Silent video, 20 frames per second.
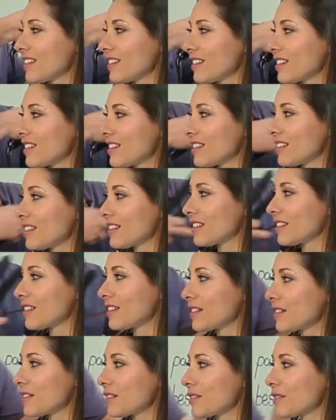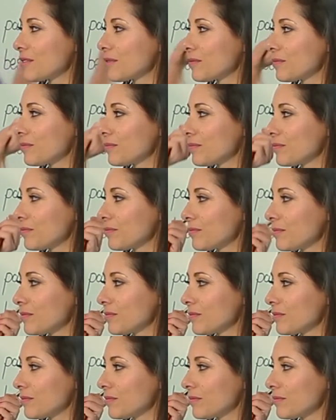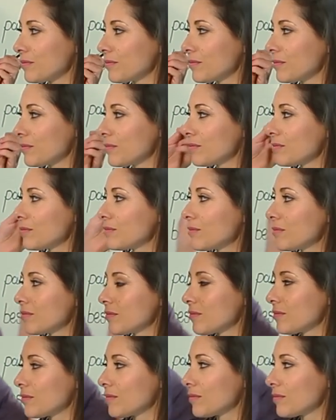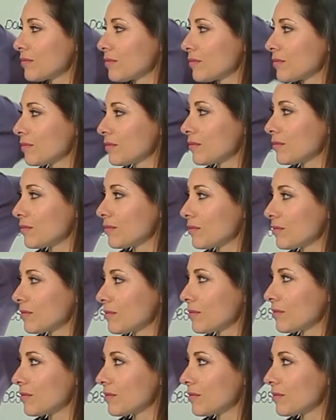(silent)